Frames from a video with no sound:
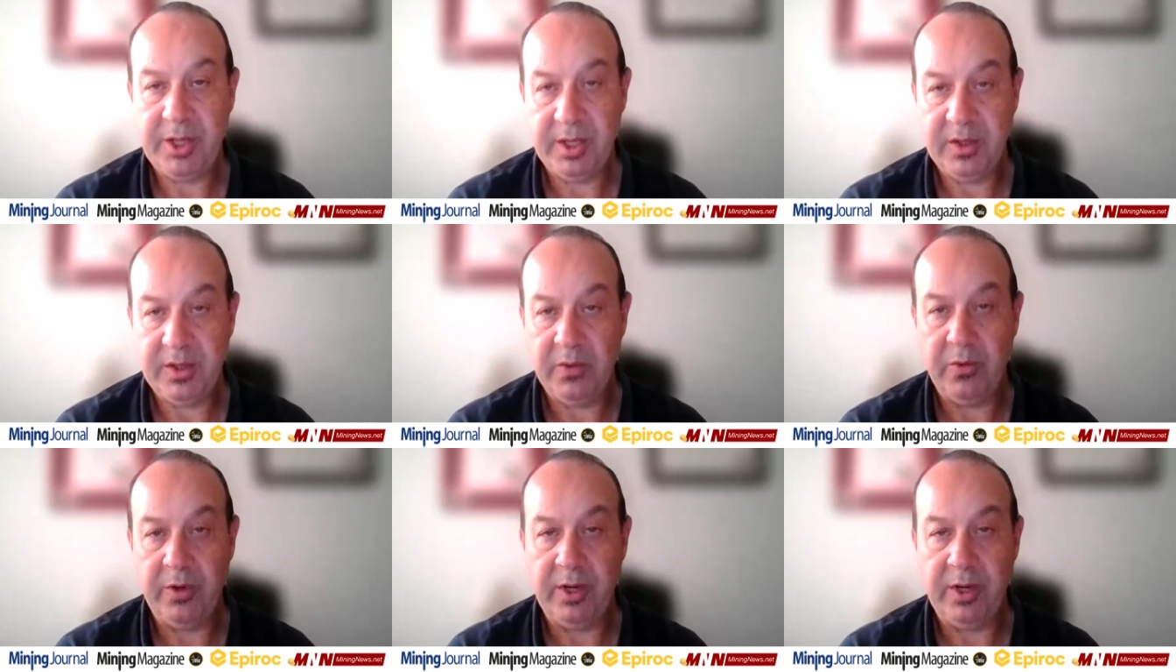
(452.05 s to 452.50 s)

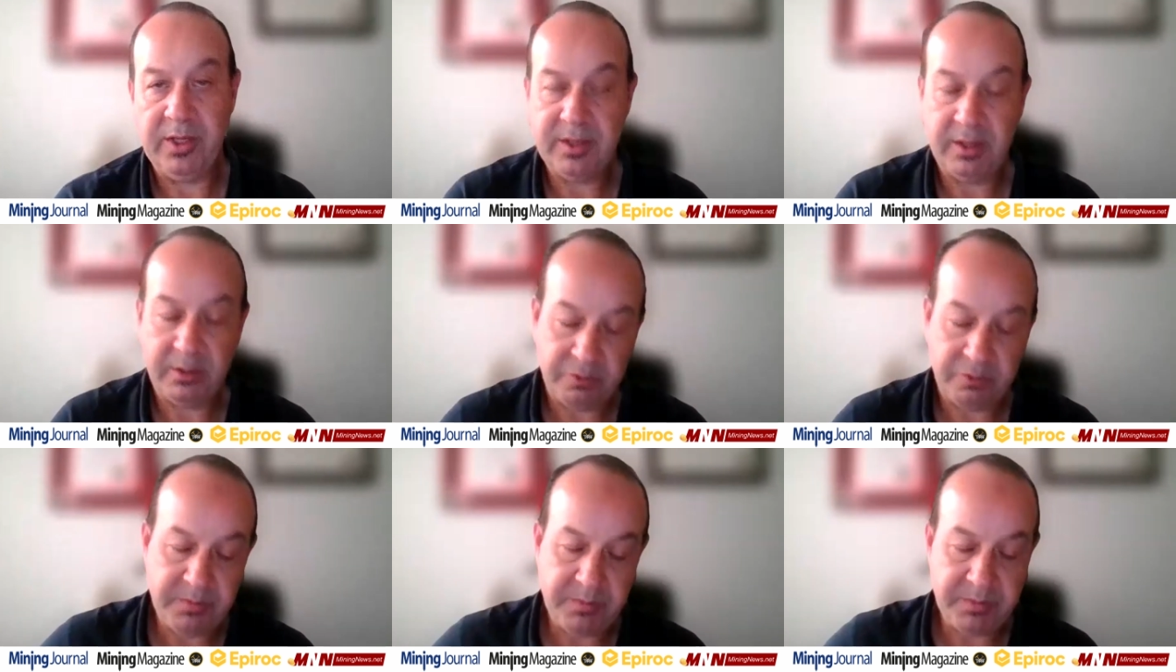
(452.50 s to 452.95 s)
Otherwise,
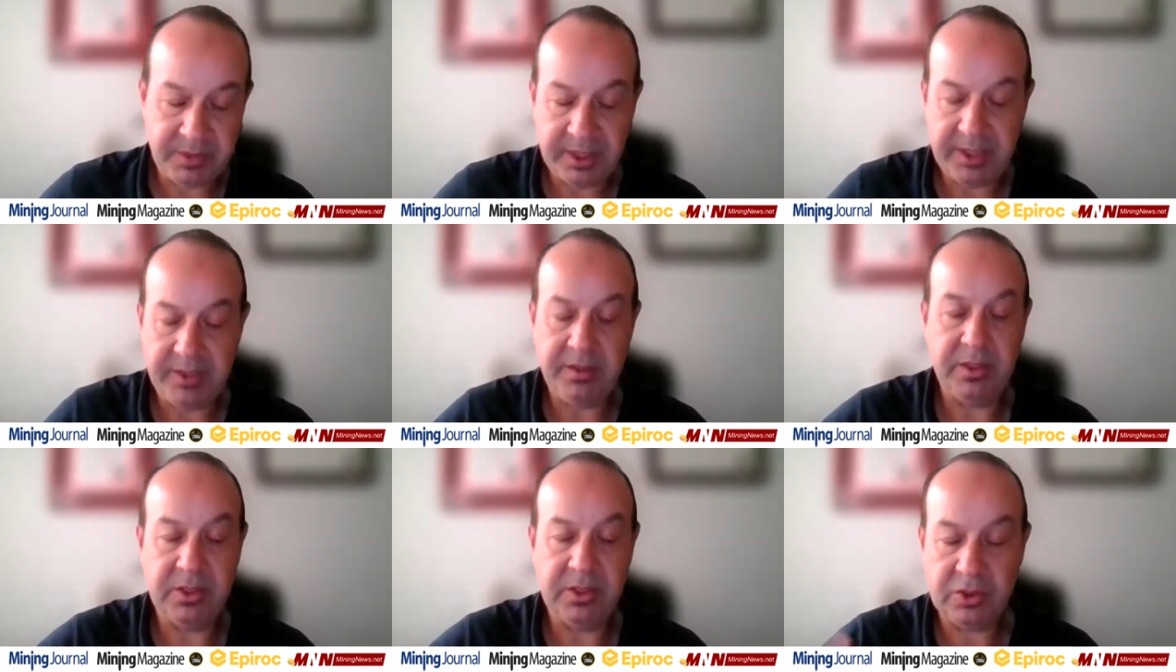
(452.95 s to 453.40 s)
they'll re-
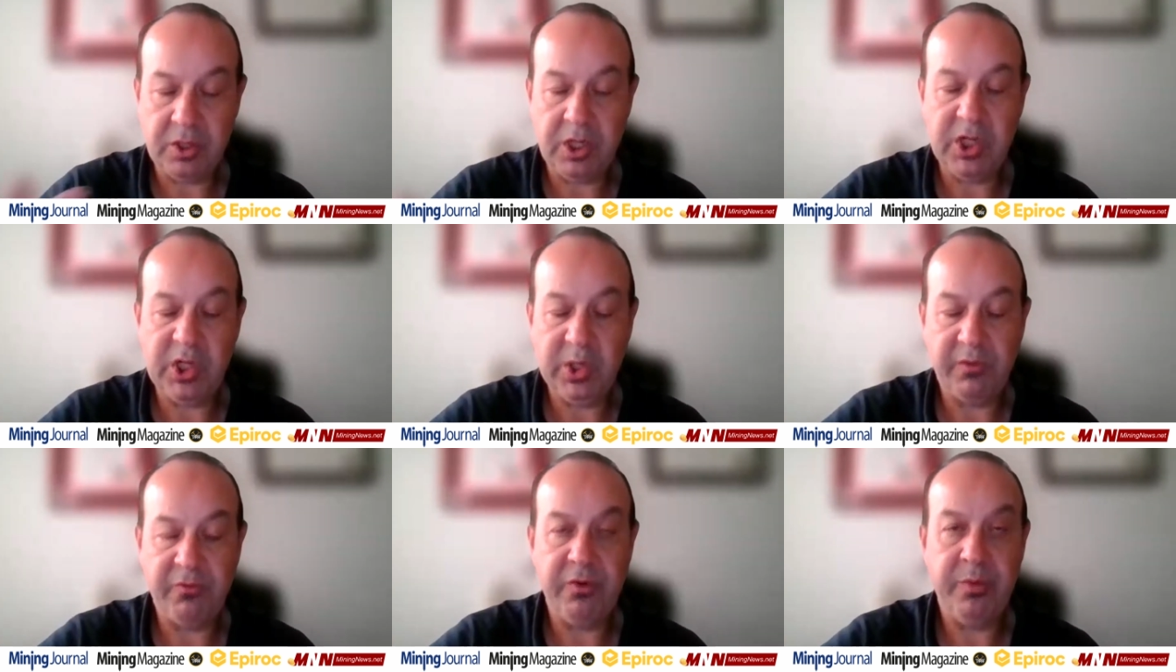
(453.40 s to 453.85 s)
get in the
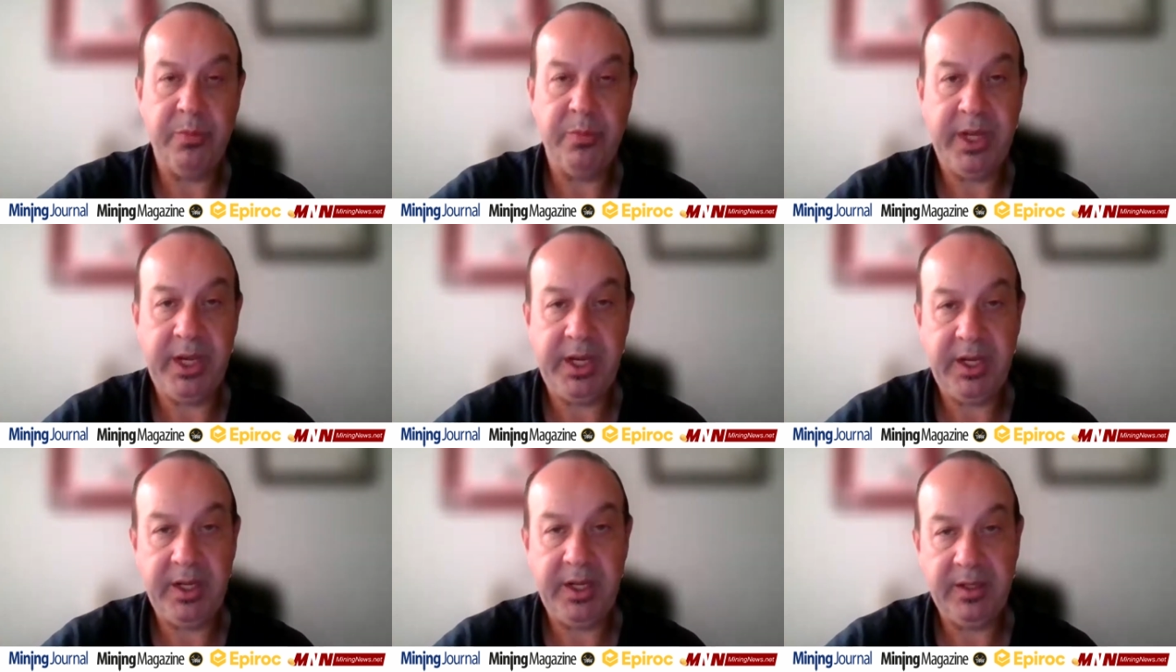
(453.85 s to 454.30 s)
cycle of
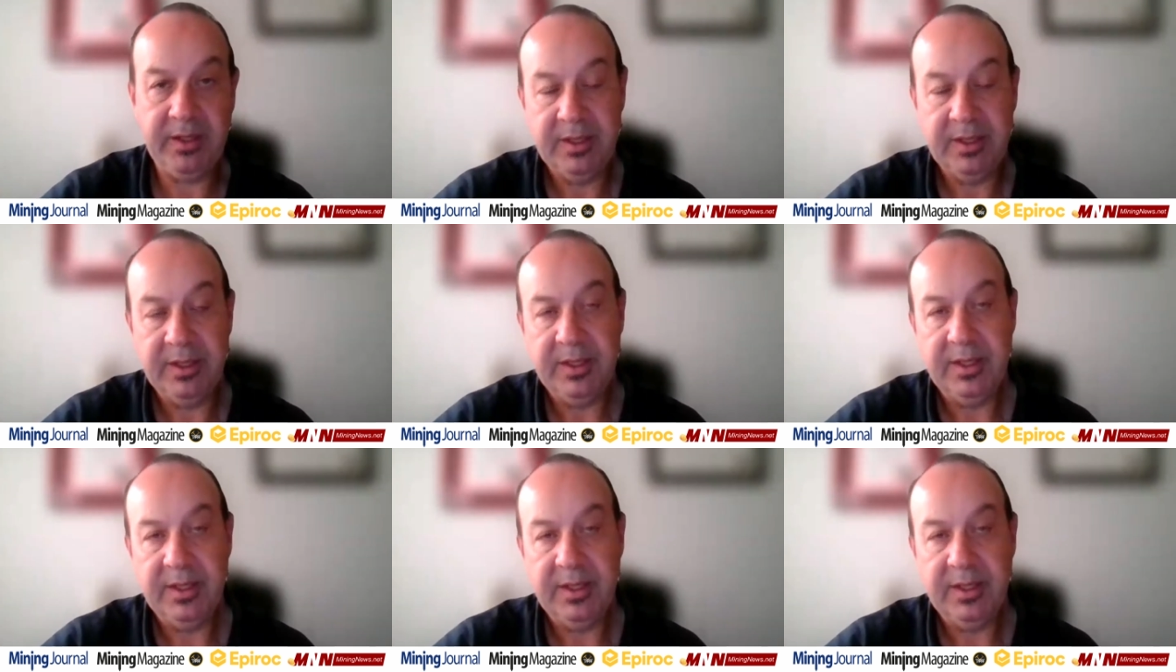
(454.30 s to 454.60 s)
repeating